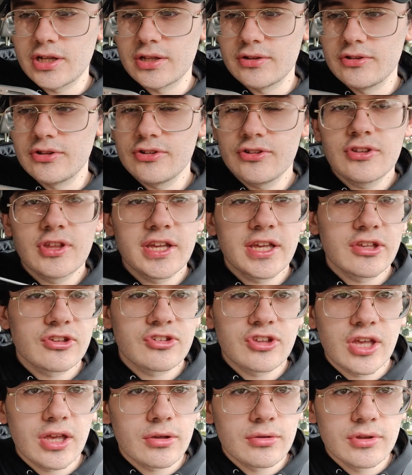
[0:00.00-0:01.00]
And this is like a
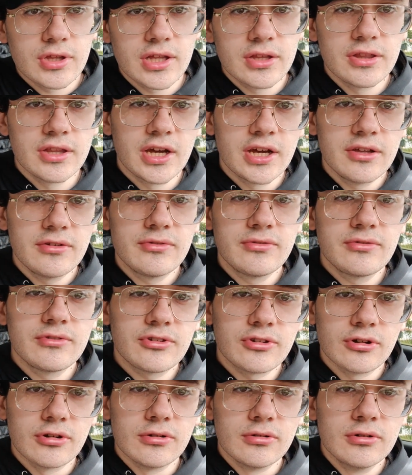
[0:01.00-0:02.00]
second-hand knife,
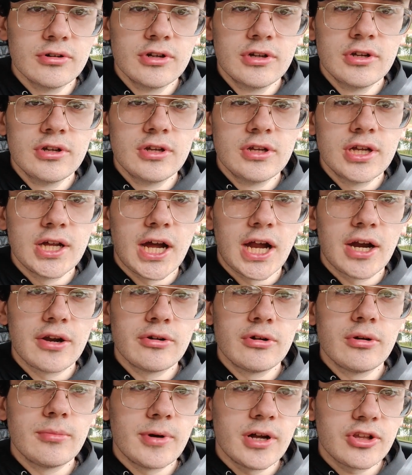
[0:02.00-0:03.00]
so I
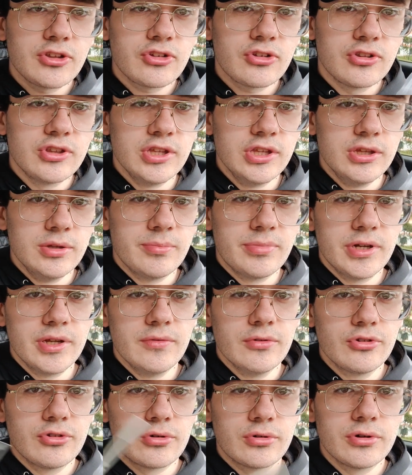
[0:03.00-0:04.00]
don't know how much the
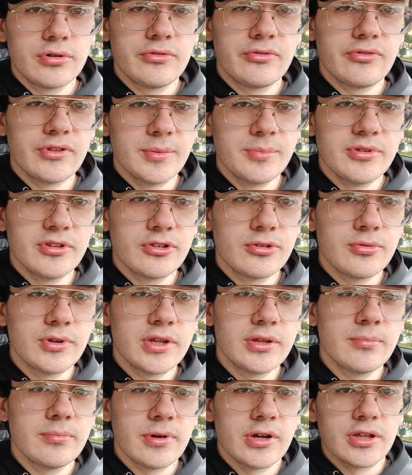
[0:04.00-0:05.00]
previous owner flipped this
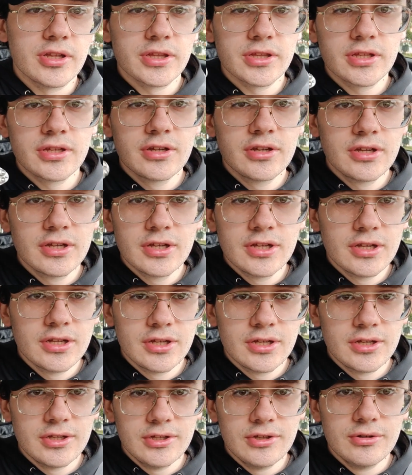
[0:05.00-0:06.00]
thing, but
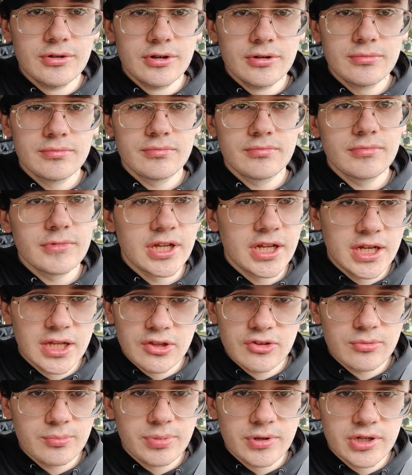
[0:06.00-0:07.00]
you know, it
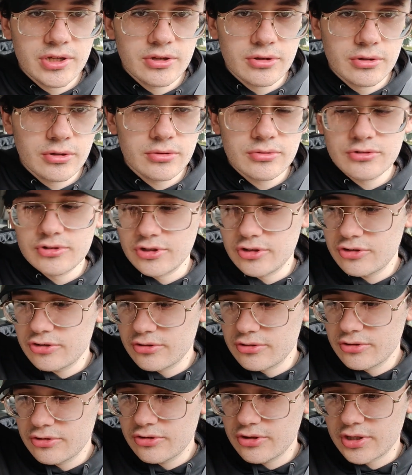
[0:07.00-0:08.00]
is in pretty good
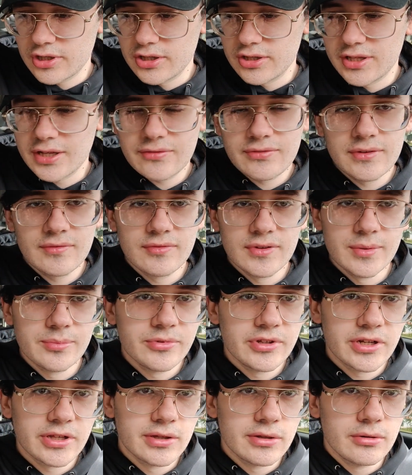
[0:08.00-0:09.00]
conditions, and he definitely
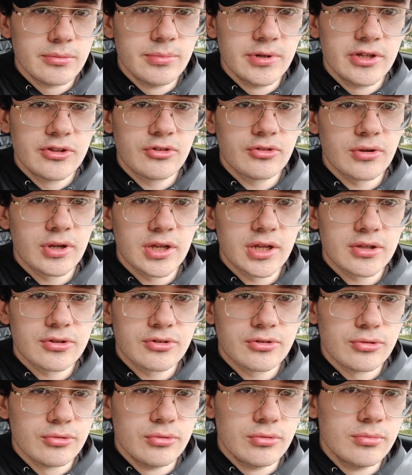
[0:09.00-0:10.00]
flipped it a little bit, so I
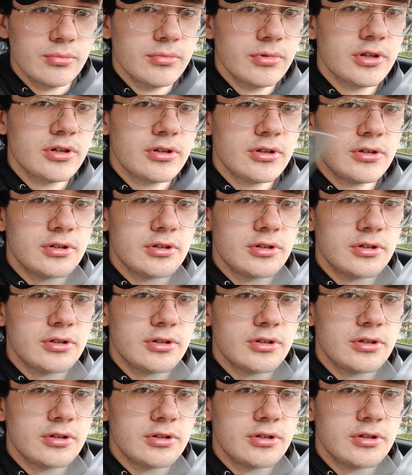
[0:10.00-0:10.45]
assume